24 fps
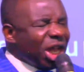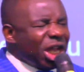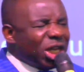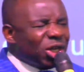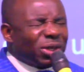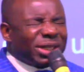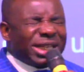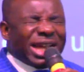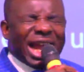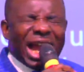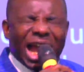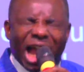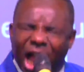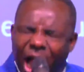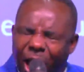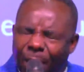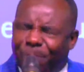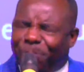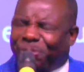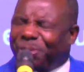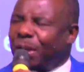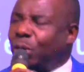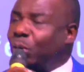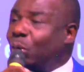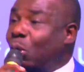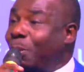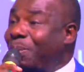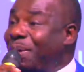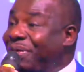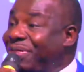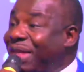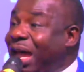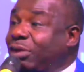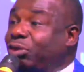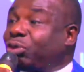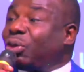you know, the happier we'll
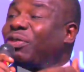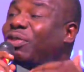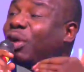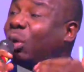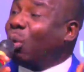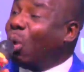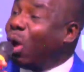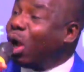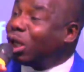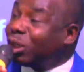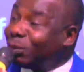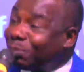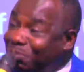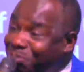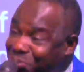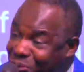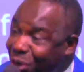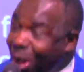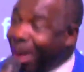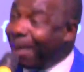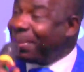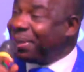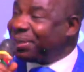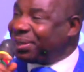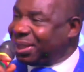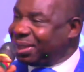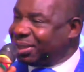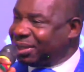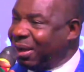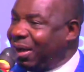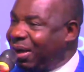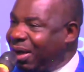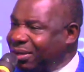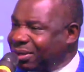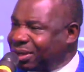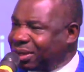be. That's what the world promises
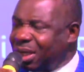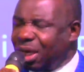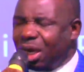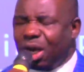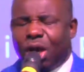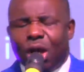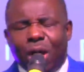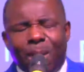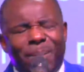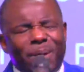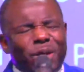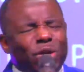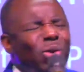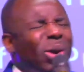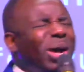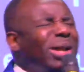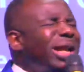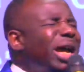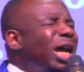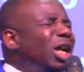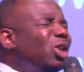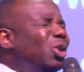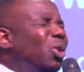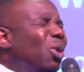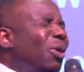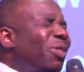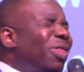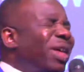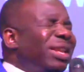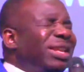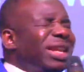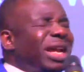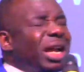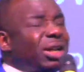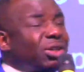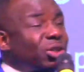us. But you and I know
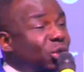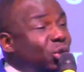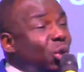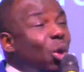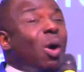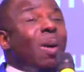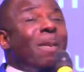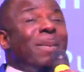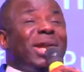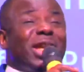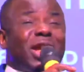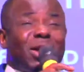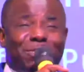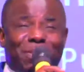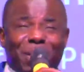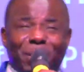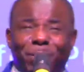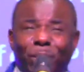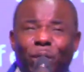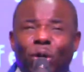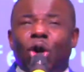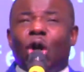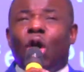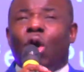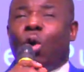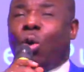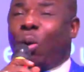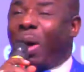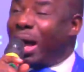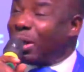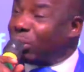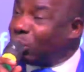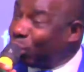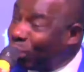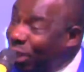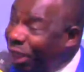that there are so many people who
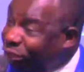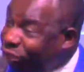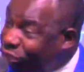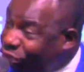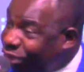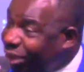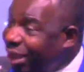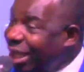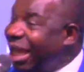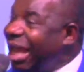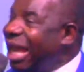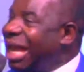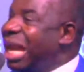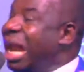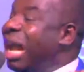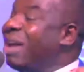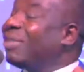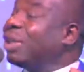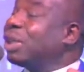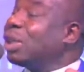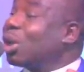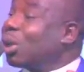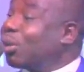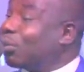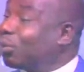are rich and have a lot